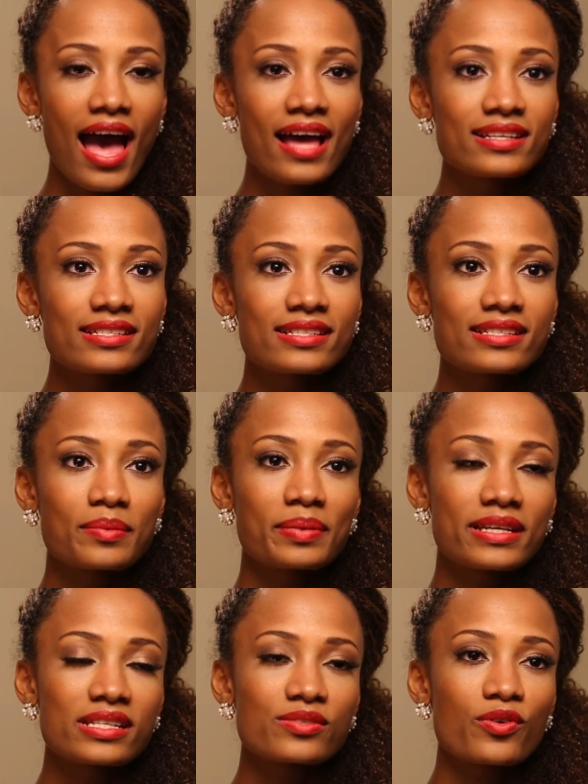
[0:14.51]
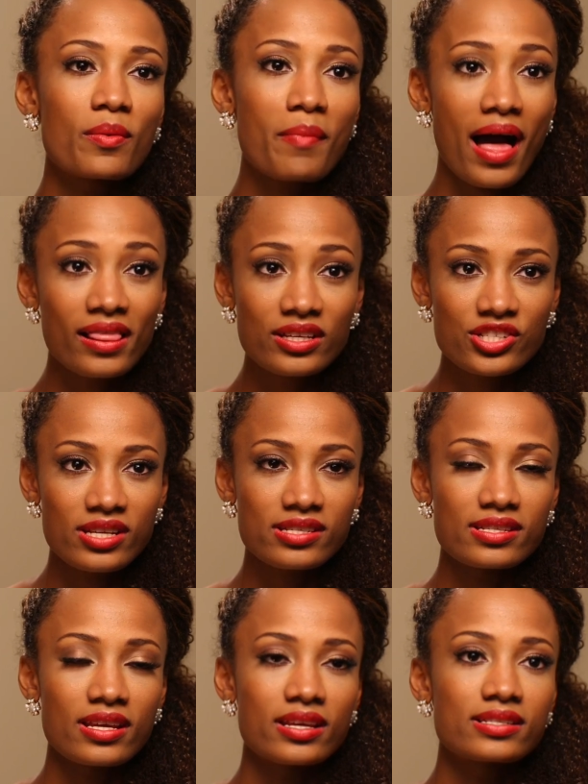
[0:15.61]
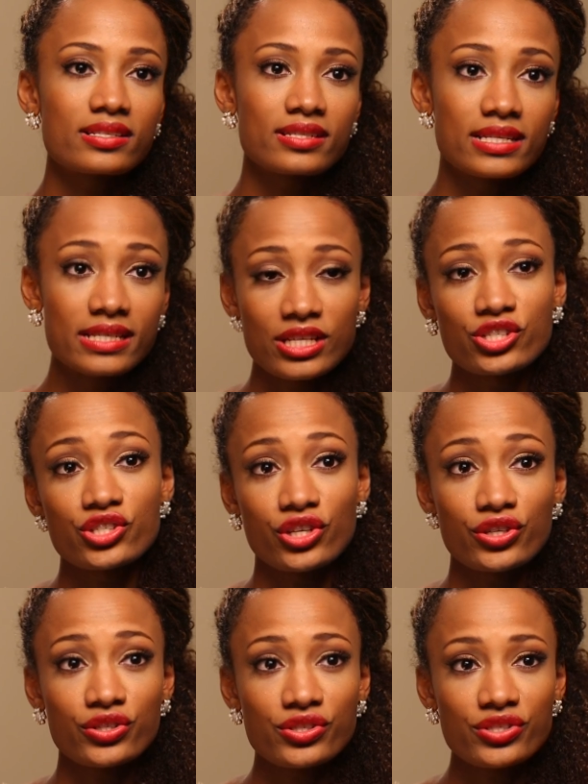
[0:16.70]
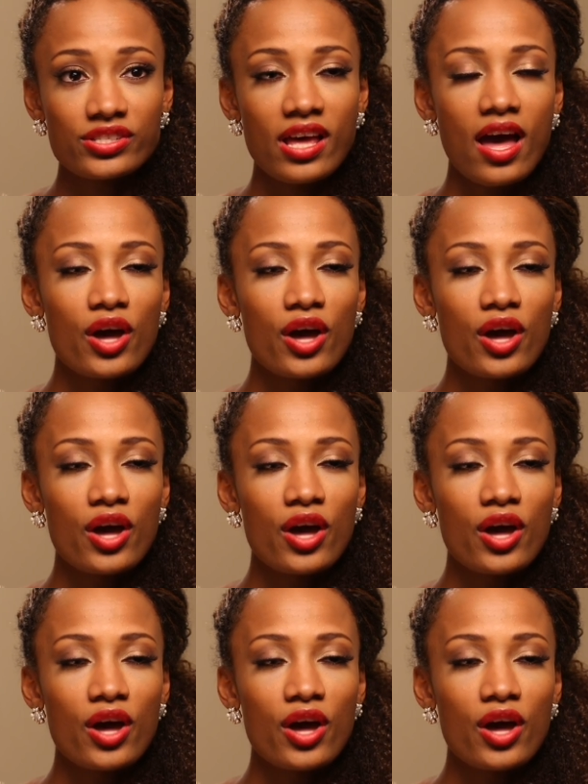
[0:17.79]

and it is a place for maladjusted teenage girls